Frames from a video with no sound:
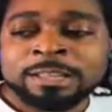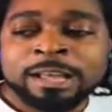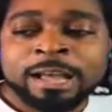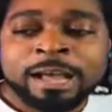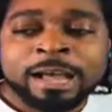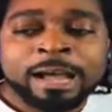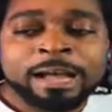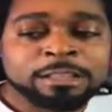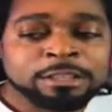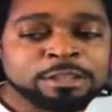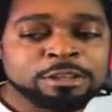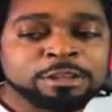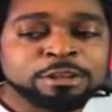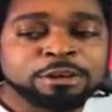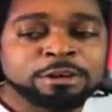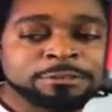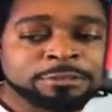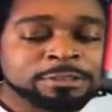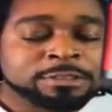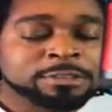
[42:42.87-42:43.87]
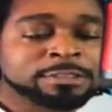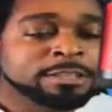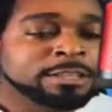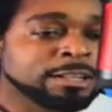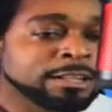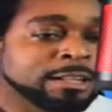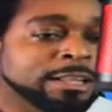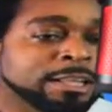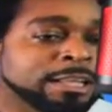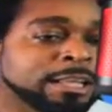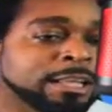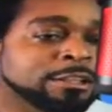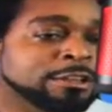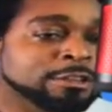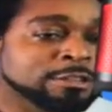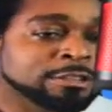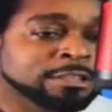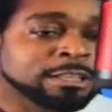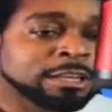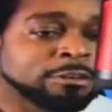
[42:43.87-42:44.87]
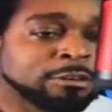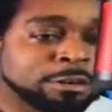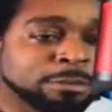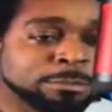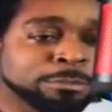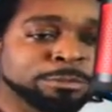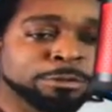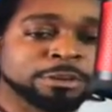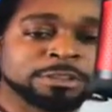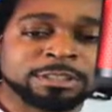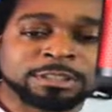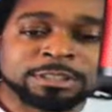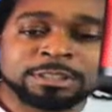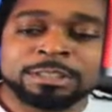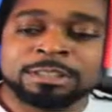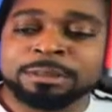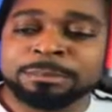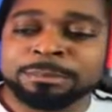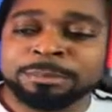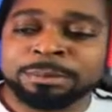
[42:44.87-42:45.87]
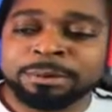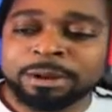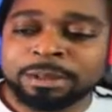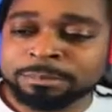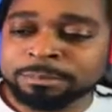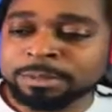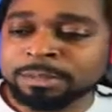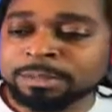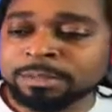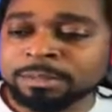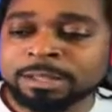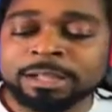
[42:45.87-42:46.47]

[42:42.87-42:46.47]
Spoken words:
at your facility in your sterile processing department.